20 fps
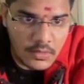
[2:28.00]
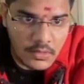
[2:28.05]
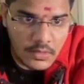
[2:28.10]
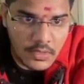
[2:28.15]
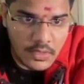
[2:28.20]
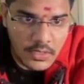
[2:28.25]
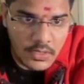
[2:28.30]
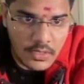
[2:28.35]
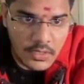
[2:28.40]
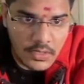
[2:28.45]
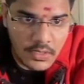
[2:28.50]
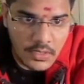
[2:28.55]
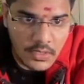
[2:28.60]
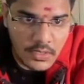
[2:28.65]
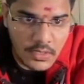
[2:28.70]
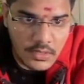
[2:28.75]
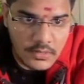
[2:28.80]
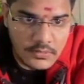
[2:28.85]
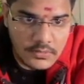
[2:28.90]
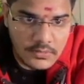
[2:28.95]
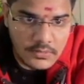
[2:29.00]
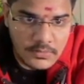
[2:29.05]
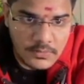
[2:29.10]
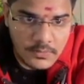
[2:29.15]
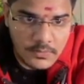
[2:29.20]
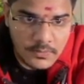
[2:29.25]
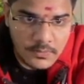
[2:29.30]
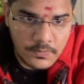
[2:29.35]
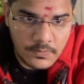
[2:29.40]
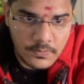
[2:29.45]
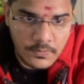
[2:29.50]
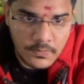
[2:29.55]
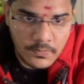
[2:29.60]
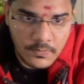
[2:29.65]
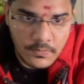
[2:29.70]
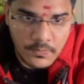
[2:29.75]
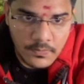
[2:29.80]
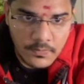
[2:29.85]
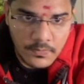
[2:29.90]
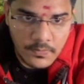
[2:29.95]
taken as
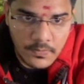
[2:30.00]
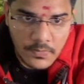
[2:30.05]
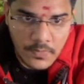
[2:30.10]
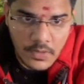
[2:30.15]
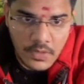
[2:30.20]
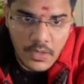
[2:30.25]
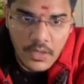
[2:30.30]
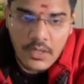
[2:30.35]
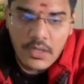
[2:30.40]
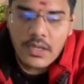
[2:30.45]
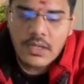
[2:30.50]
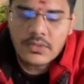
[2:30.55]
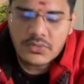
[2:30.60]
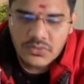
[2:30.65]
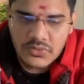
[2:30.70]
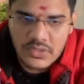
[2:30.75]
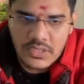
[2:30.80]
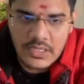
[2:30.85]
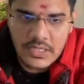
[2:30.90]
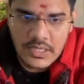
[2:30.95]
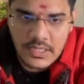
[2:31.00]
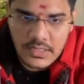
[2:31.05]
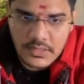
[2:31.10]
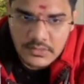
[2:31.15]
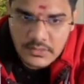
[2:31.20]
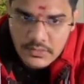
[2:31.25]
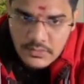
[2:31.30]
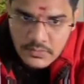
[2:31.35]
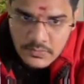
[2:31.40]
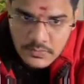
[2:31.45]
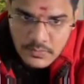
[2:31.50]
or considered as